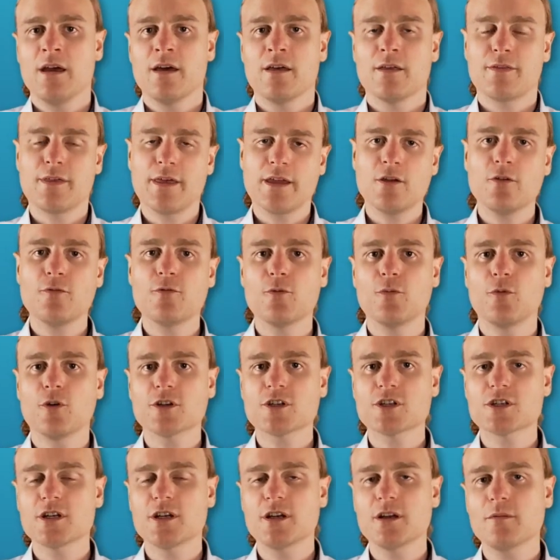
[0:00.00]
Thank you for
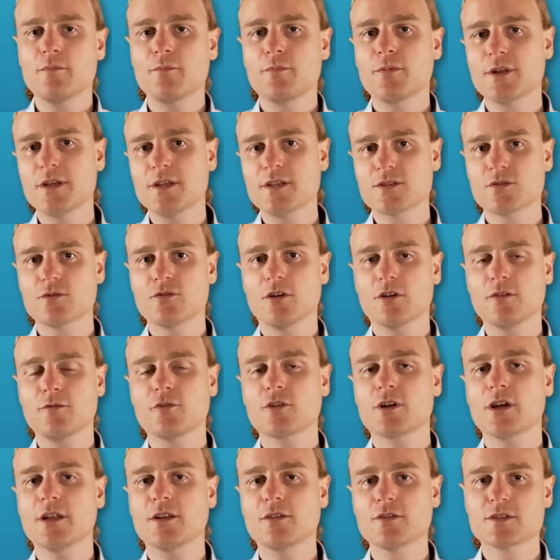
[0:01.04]
watching. Please do not
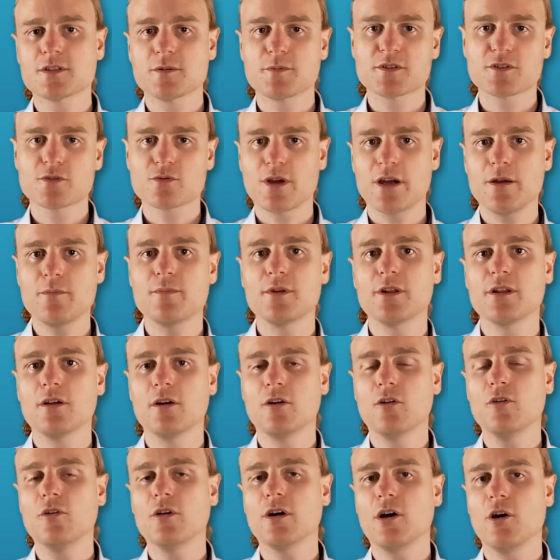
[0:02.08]
forget to subscribe
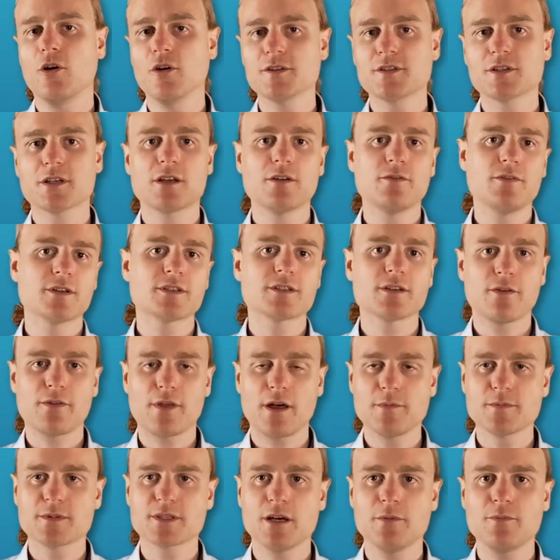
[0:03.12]
below. Also give us a
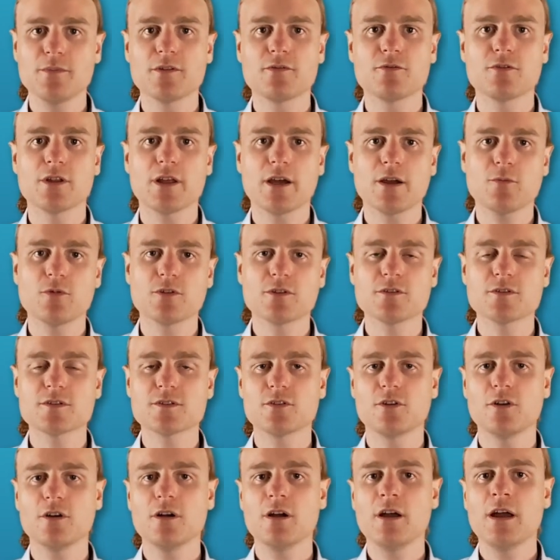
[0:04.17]
thumbs up if you like what you
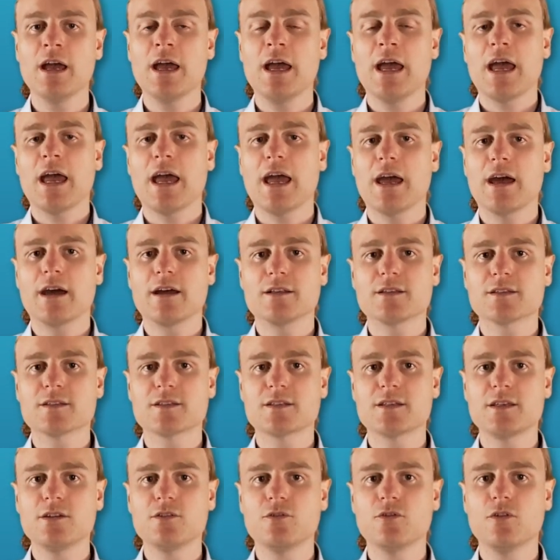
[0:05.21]
saw, and
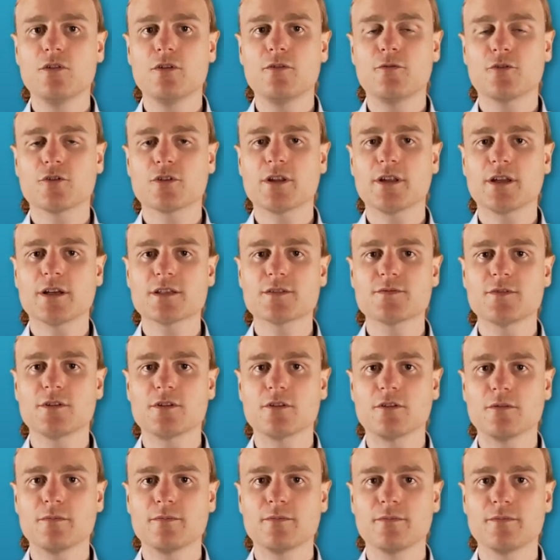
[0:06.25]
see you for the next
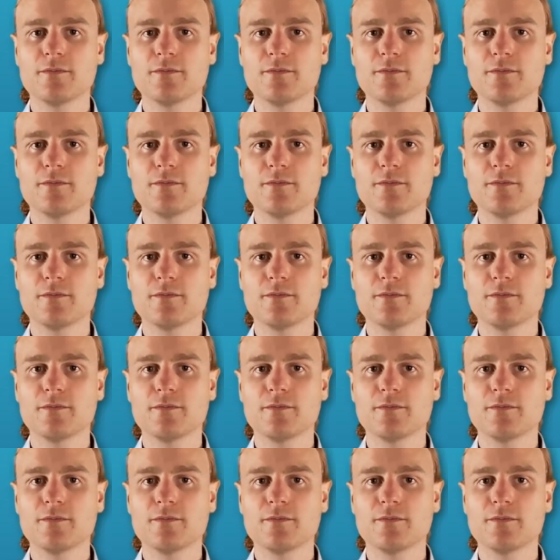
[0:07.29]
video.